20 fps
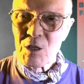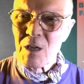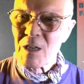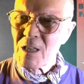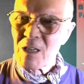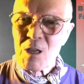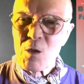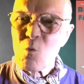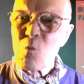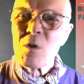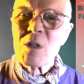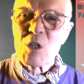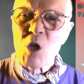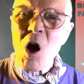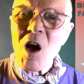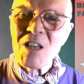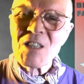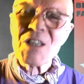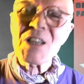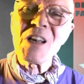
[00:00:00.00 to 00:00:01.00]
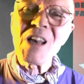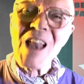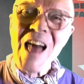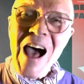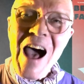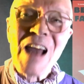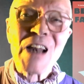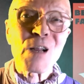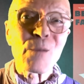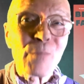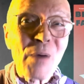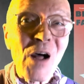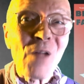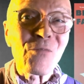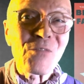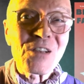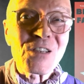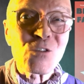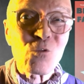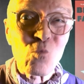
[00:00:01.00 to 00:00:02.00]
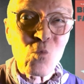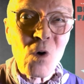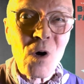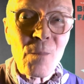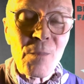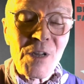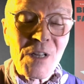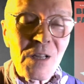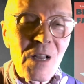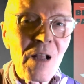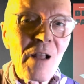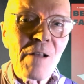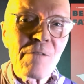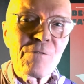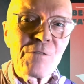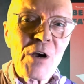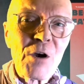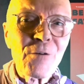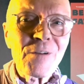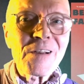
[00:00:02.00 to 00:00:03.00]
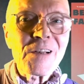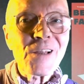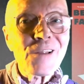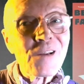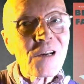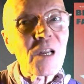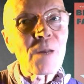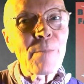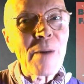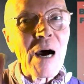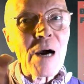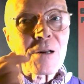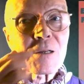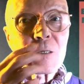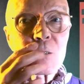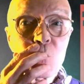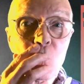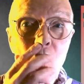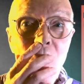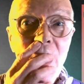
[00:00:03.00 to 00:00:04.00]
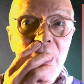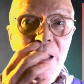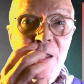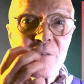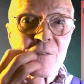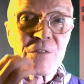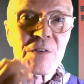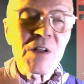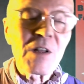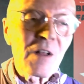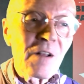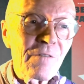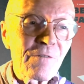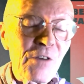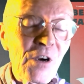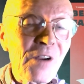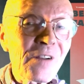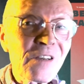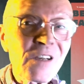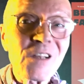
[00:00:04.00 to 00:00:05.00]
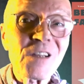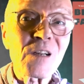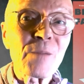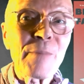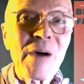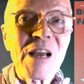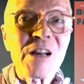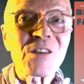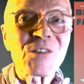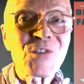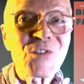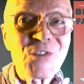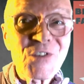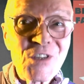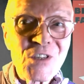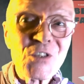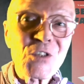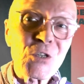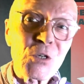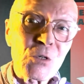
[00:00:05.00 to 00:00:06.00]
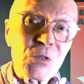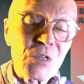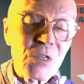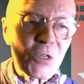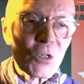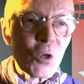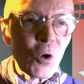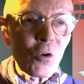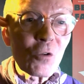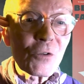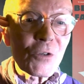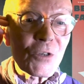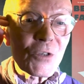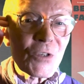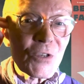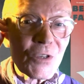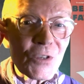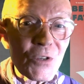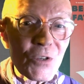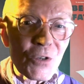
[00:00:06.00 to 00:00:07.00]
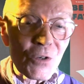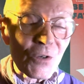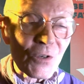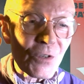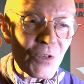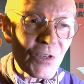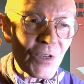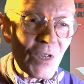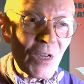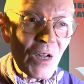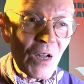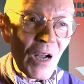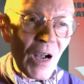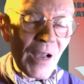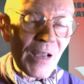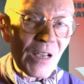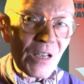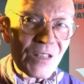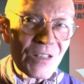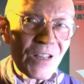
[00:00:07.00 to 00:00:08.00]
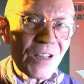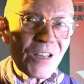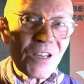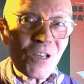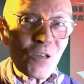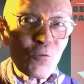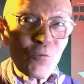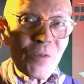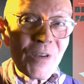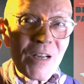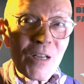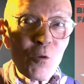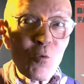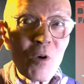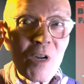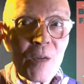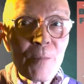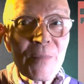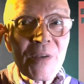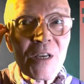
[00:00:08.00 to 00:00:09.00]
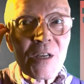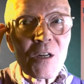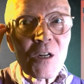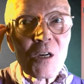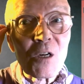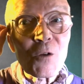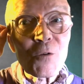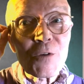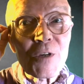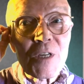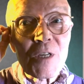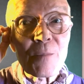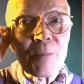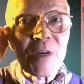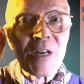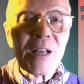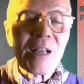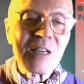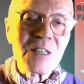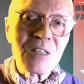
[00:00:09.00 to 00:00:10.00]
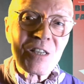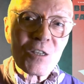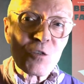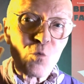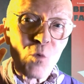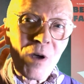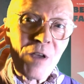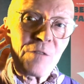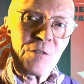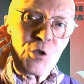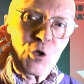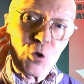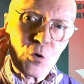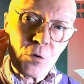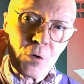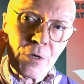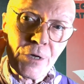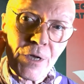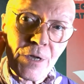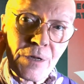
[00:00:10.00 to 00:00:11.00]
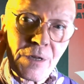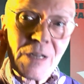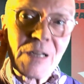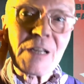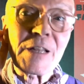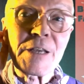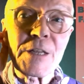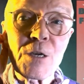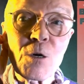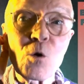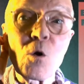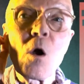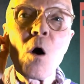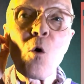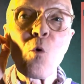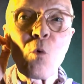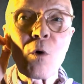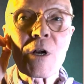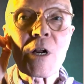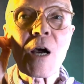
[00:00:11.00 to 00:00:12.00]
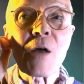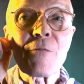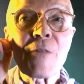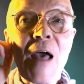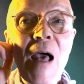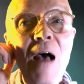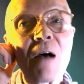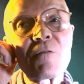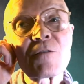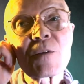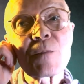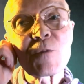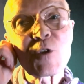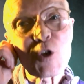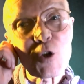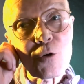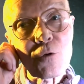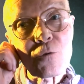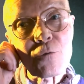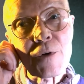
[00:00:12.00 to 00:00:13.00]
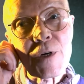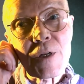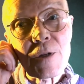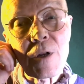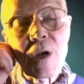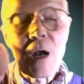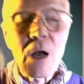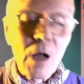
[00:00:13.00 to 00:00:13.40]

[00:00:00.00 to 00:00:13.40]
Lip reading: he talks a lot about this woman. Very little about his wife. Very little about his sisters, his older sisters. I guess they didn't really want to be included, but he has this wife, Julie, and he later went on to have some children.